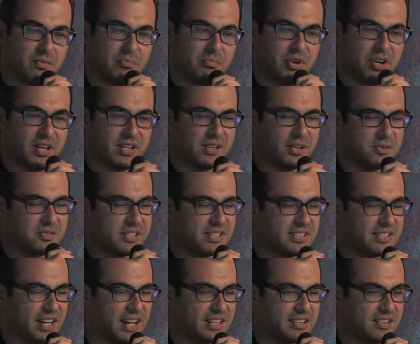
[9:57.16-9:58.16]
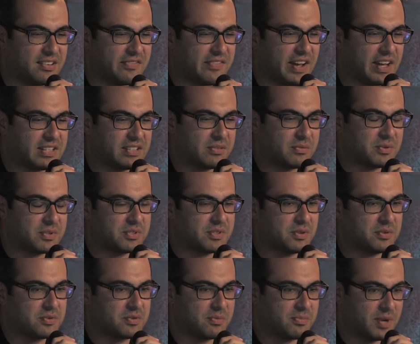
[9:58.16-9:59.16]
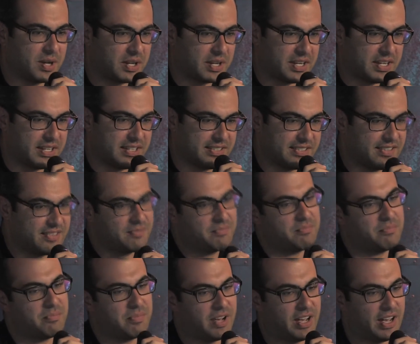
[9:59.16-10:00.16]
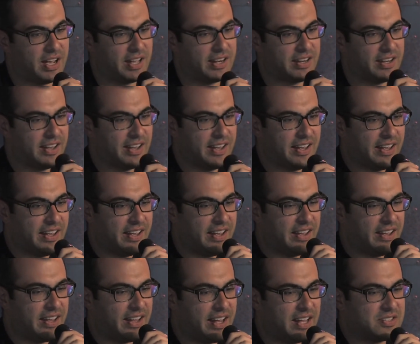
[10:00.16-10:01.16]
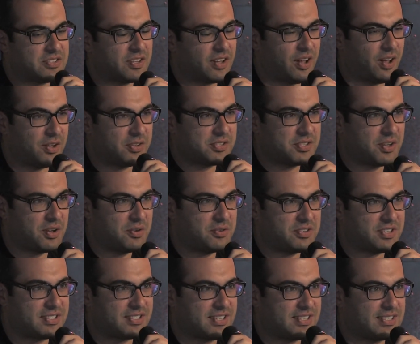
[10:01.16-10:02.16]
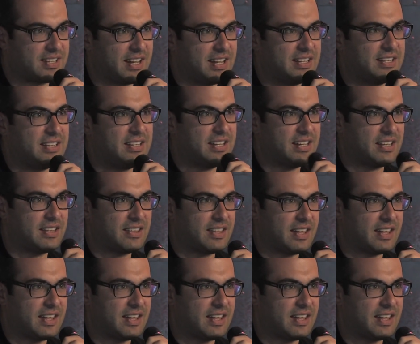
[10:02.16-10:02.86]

pretty closely tied to the fact that we're social monkeys. But it's also just this idea